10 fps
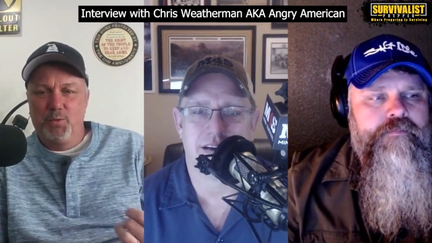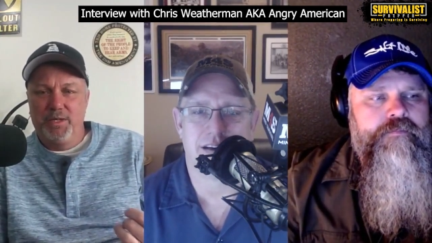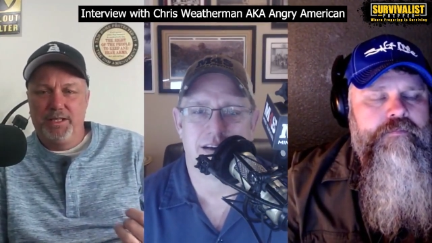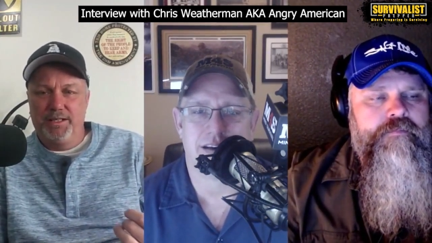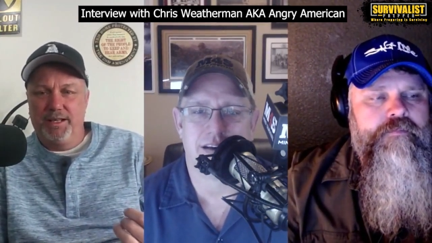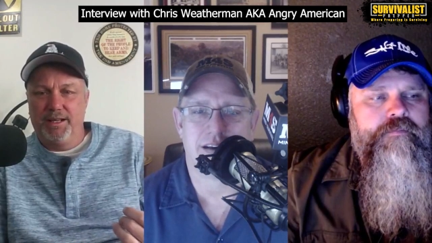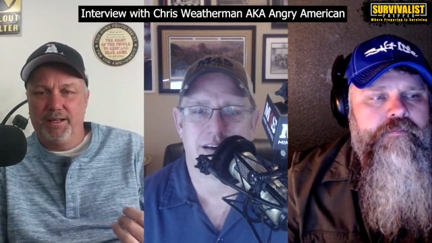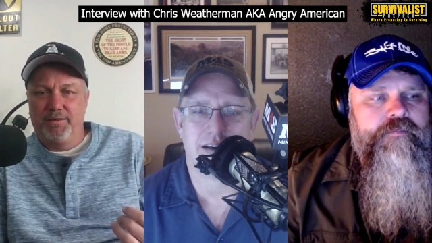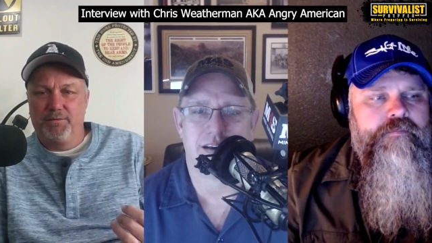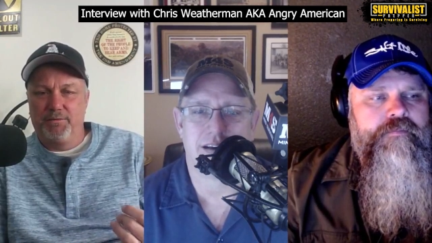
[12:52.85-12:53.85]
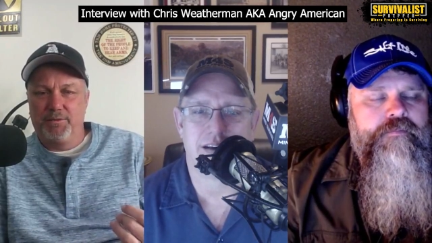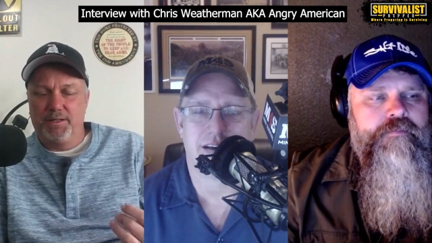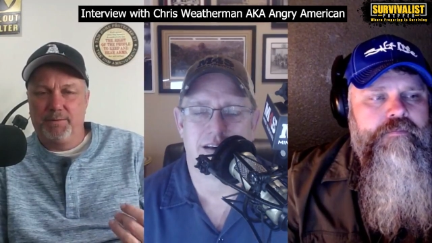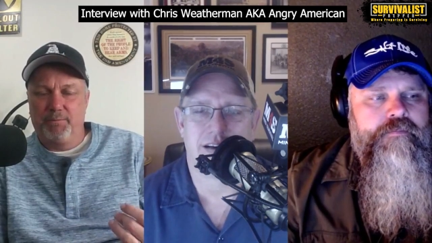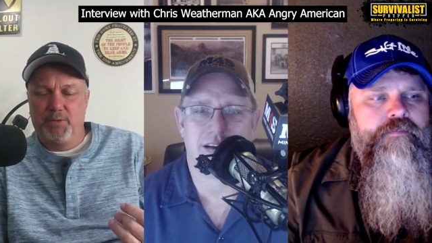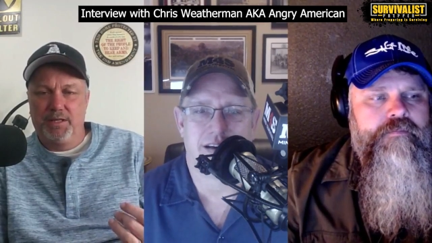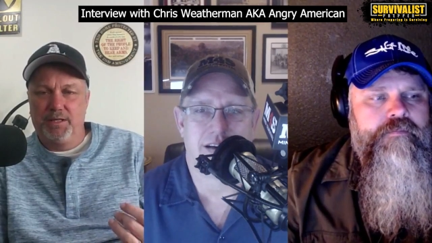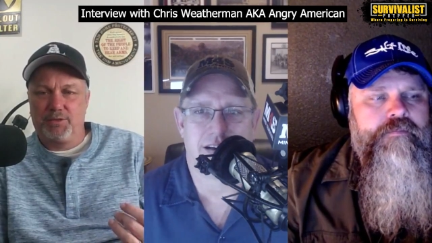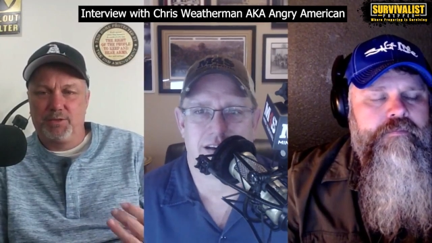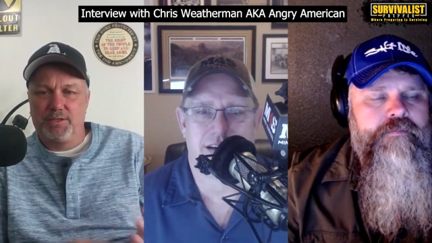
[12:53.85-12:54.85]
Speaker 1: we didn't have uh, the
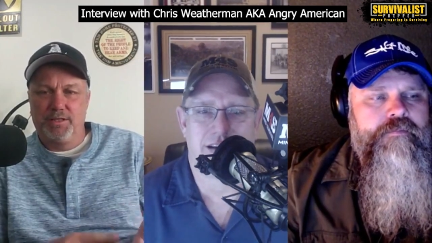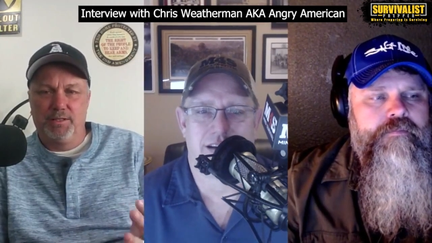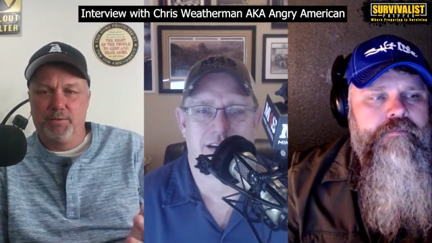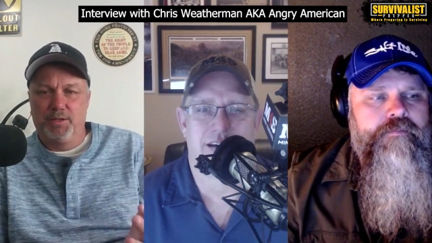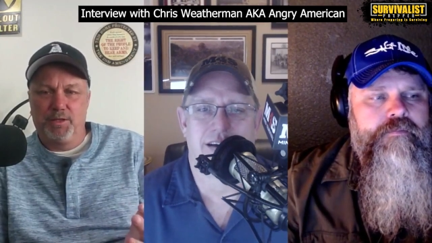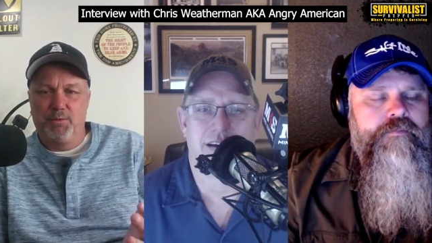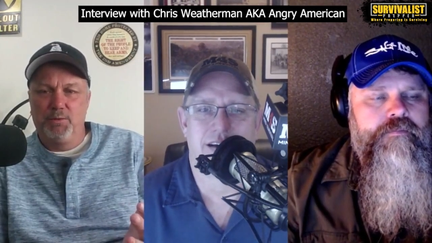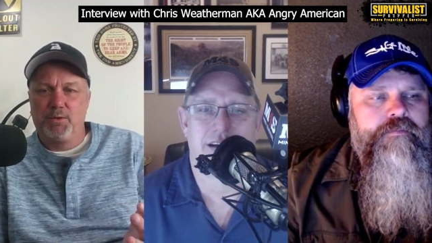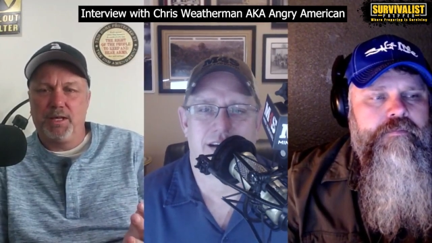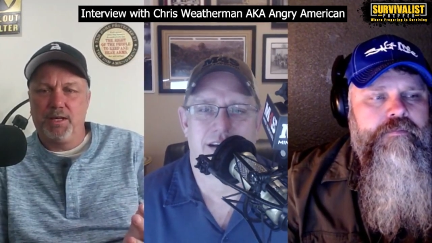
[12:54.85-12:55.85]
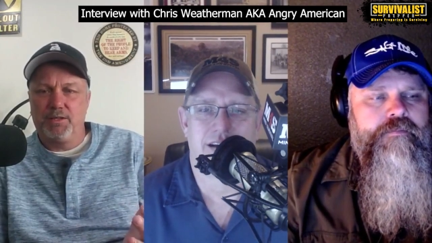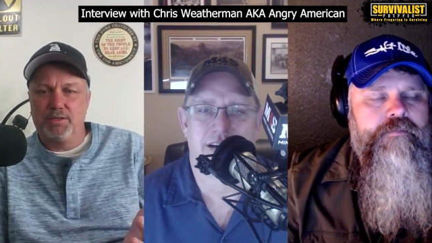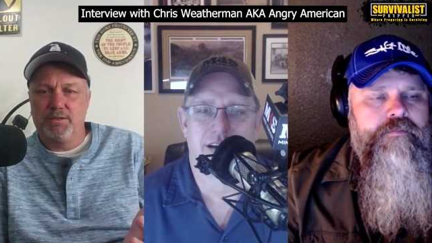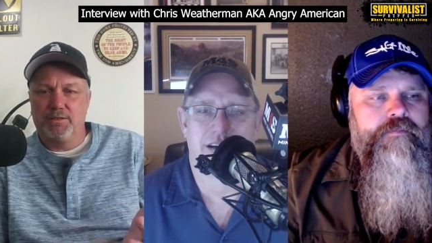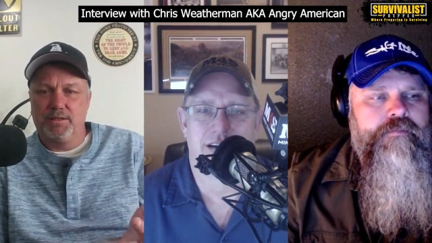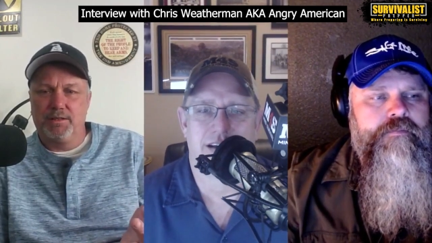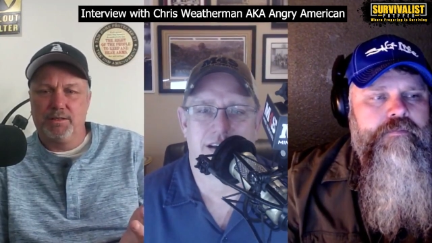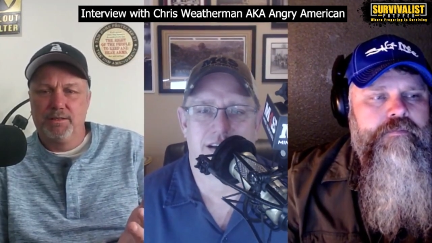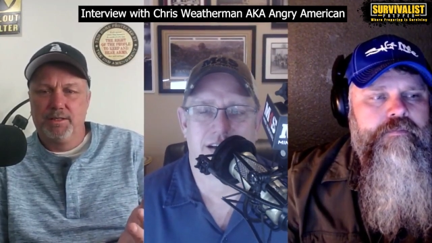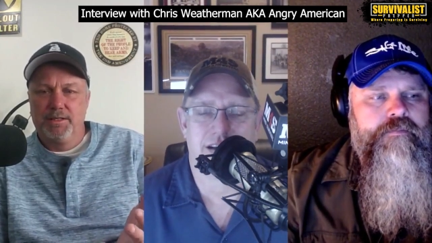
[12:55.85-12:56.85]
electricity, the, the communications,
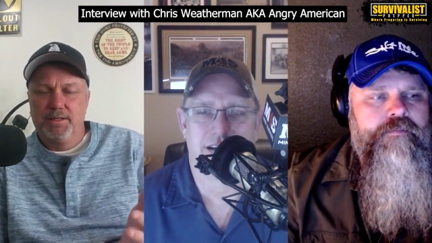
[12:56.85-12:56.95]
the